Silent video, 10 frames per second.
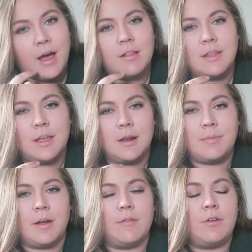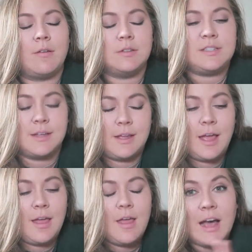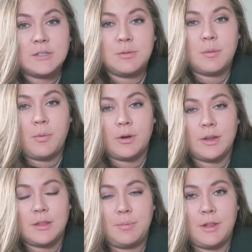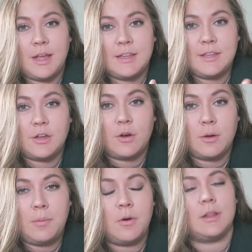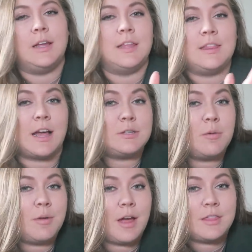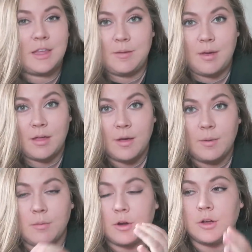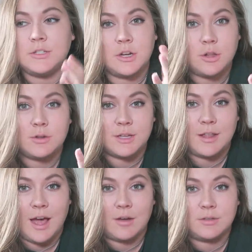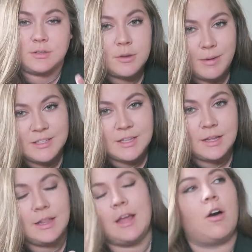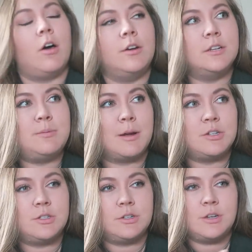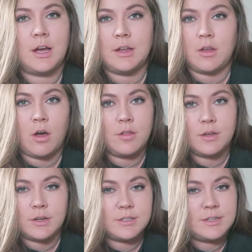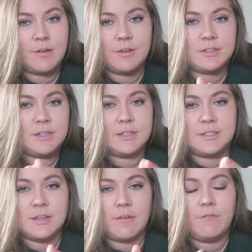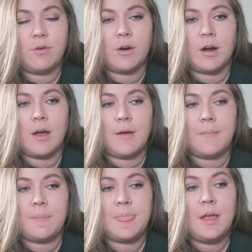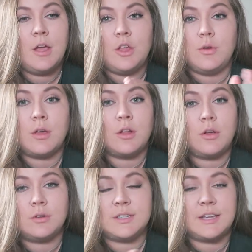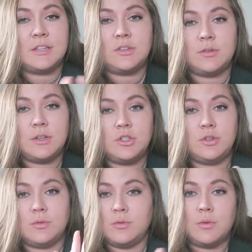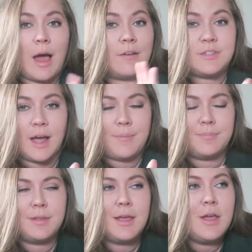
that. I'll link it up there if you haven't seen it yet. As we were boarding the plane to go to Portland, that's when we got the email that we were good to close on the house. So basically like all your inspections are done, all the good stuff is, is done for, um, you can close like as soon as you have time